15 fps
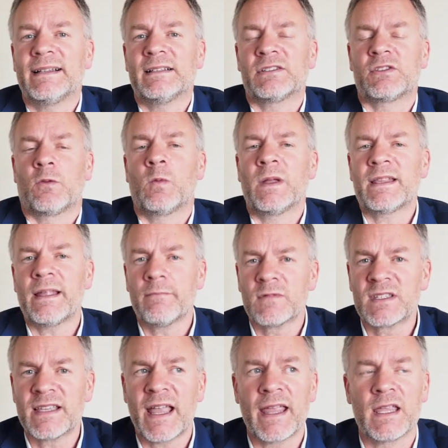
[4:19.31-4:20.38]
So what I'm
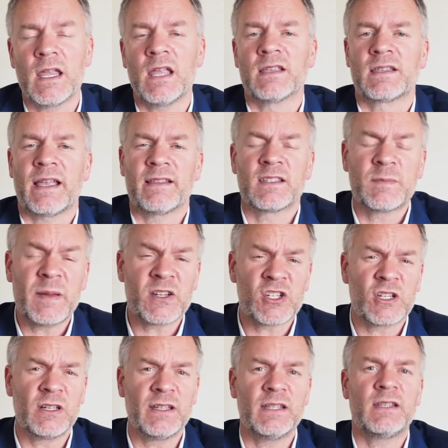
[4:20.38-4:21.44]
saying is, and
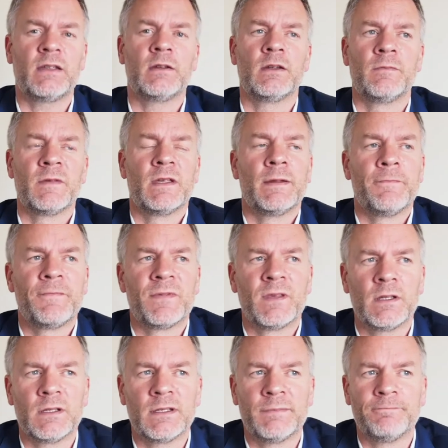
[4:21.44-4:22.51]
especially
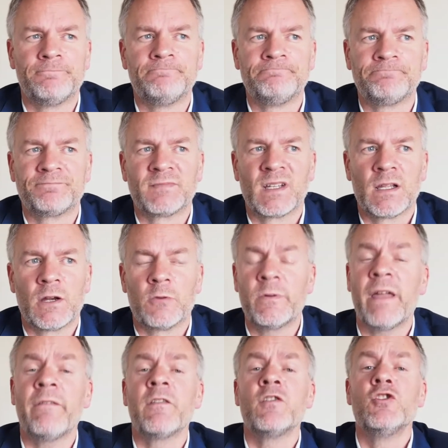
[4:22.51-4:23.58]
the
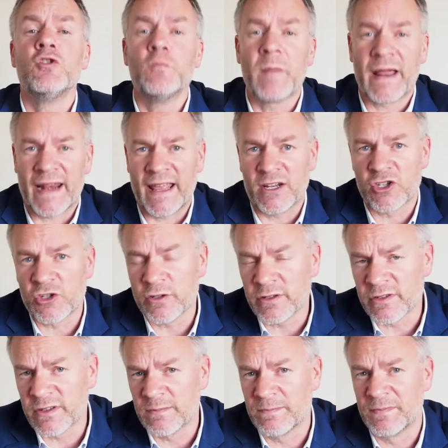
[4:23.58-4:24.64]
revenue
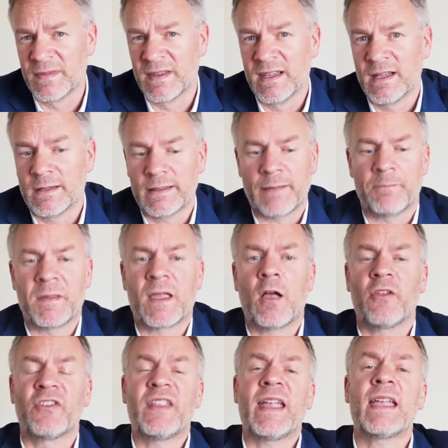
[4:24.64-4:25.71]
managers, that
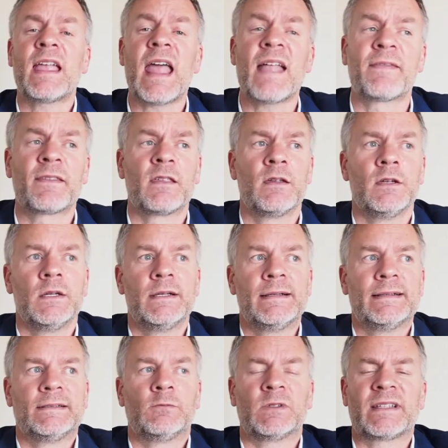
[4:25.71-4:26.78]
because they get,
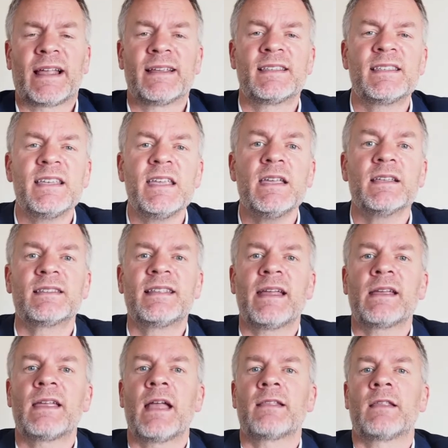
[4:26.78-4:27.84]
what I see is
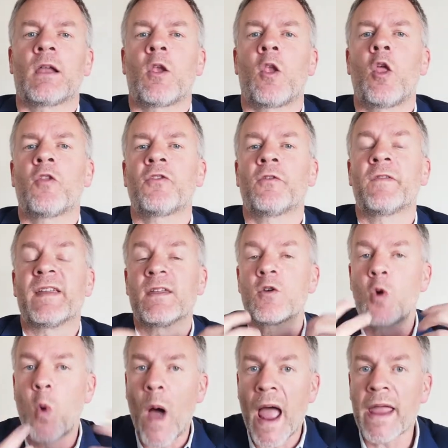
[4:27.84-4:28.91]
they get a lot of
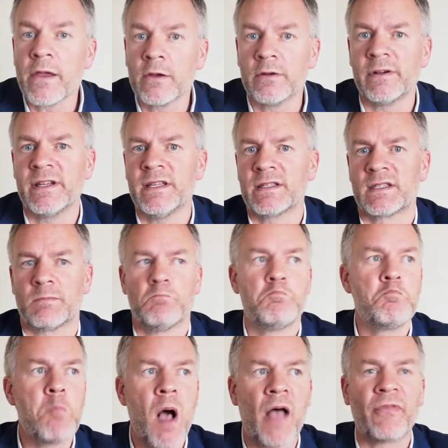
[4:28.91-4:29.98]
inquiries
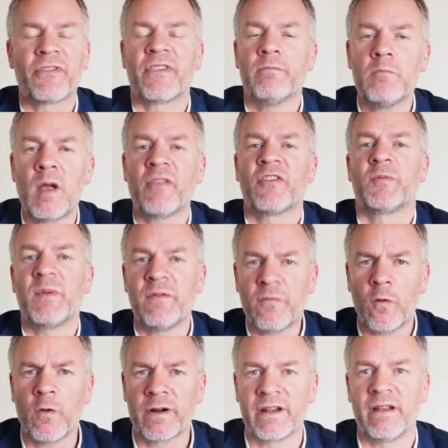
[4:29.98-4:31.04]
months and months
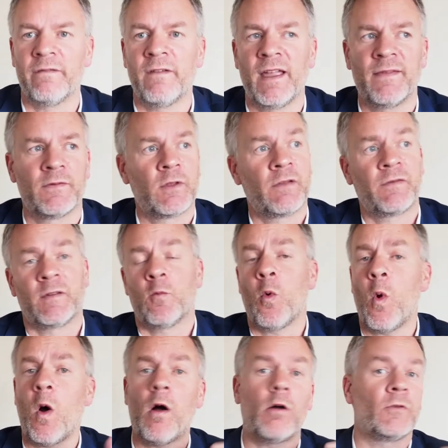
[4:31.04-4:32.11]
before an event. They
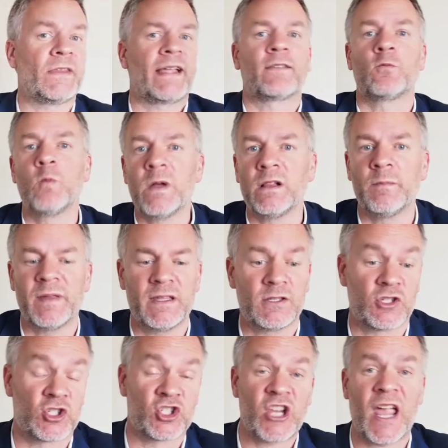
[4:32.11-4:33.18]
think, that will be
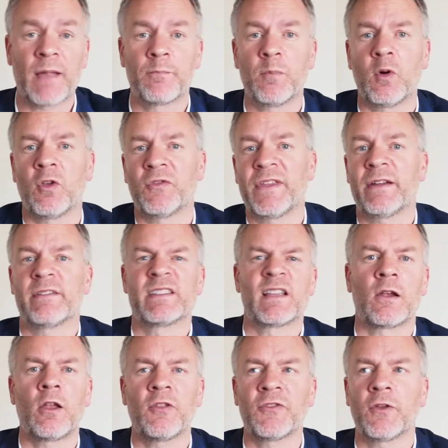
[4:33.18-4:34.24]
the jackpot. There is a
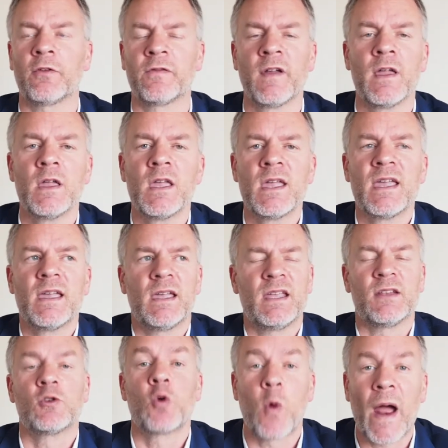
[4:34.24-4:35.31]
lot of
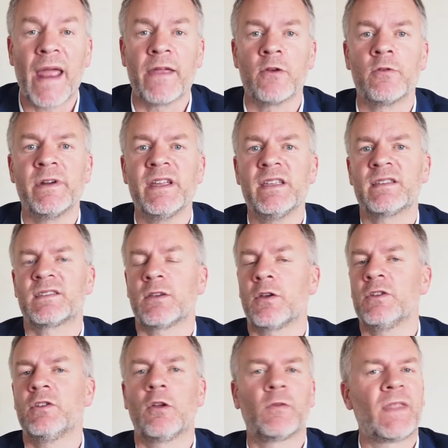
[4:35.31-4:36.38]
inquiries.
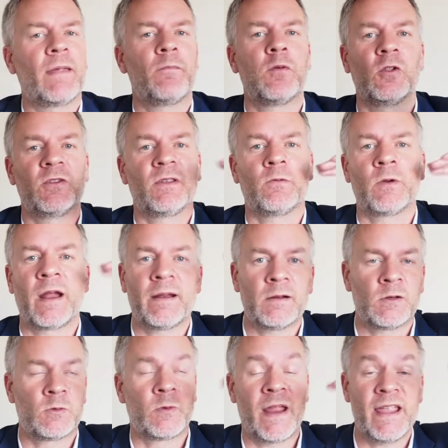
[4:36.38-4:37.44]
So, they put the
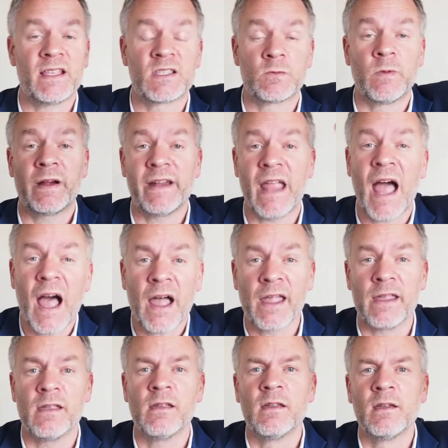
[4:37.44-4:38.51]
rates very high.